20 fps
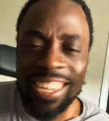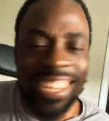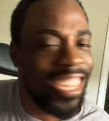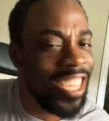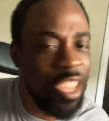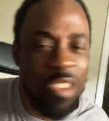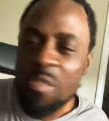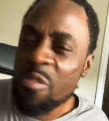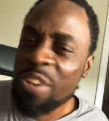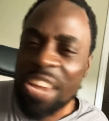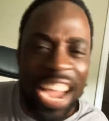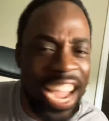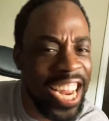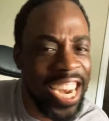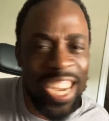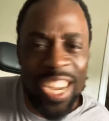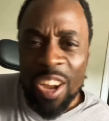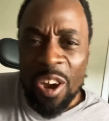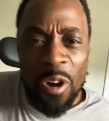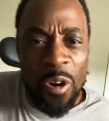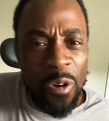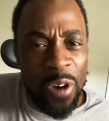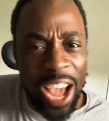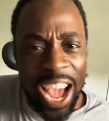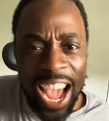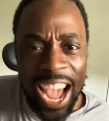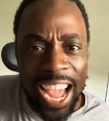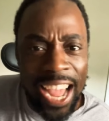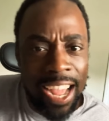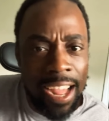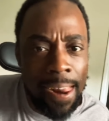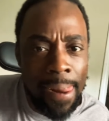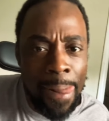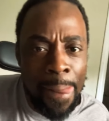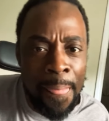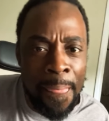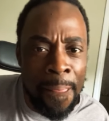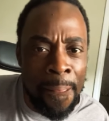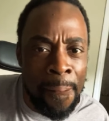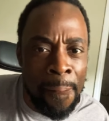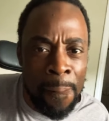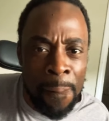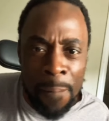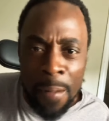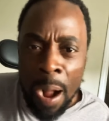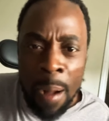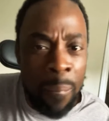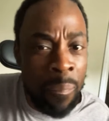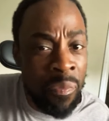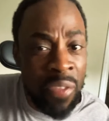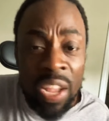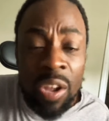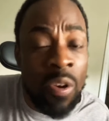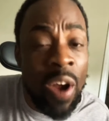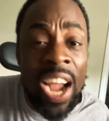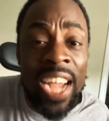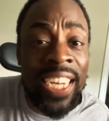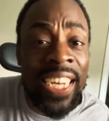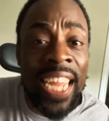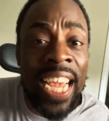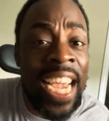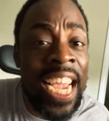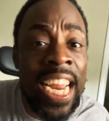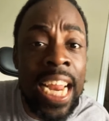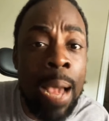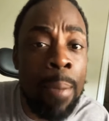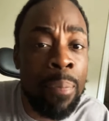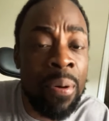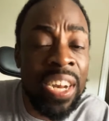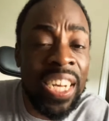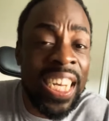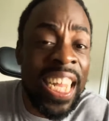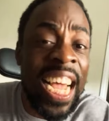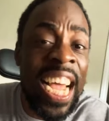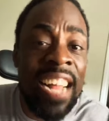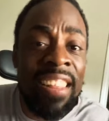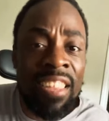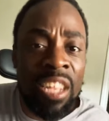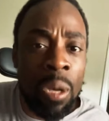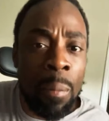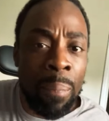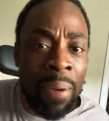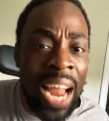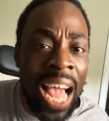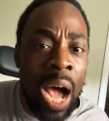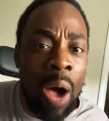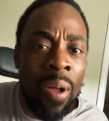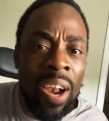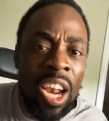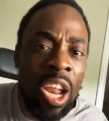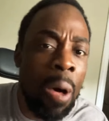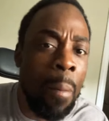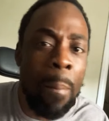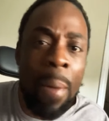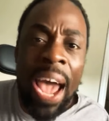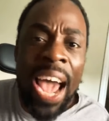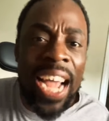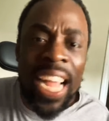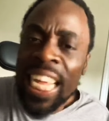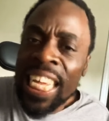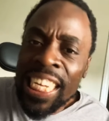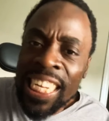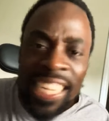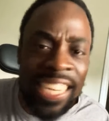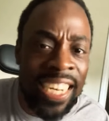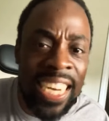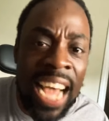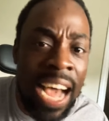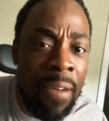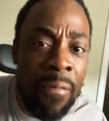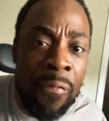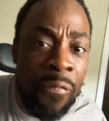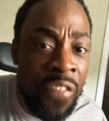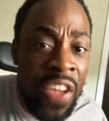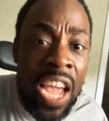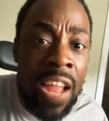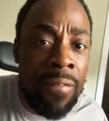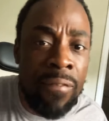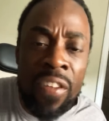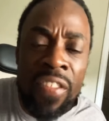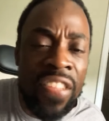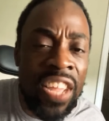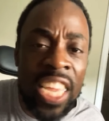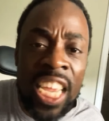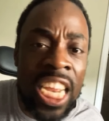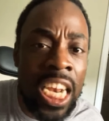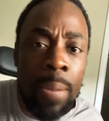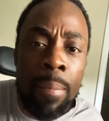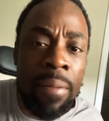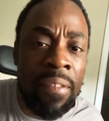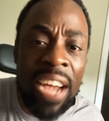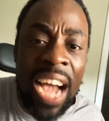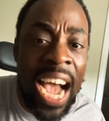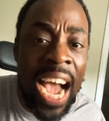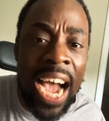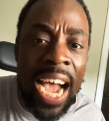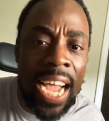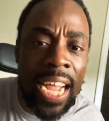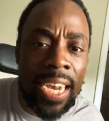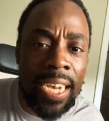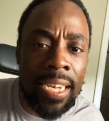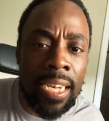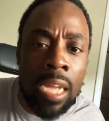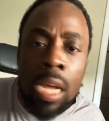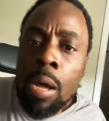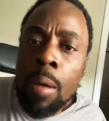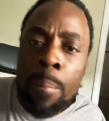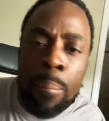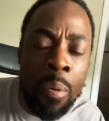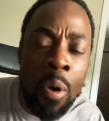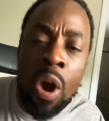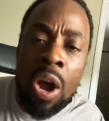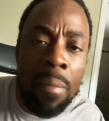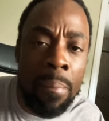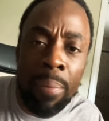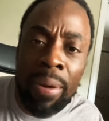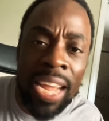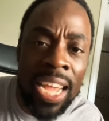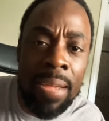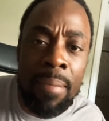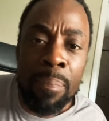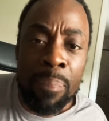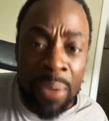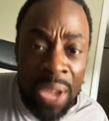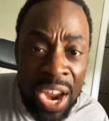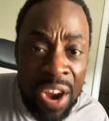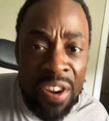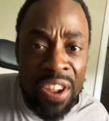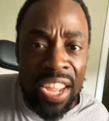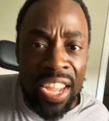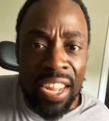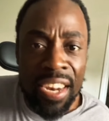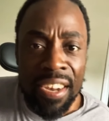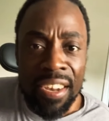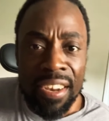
You can't do that. I'm, Christ said he that put his hand to the plow and looked back is not fit for the kingdom of God. Point blank, period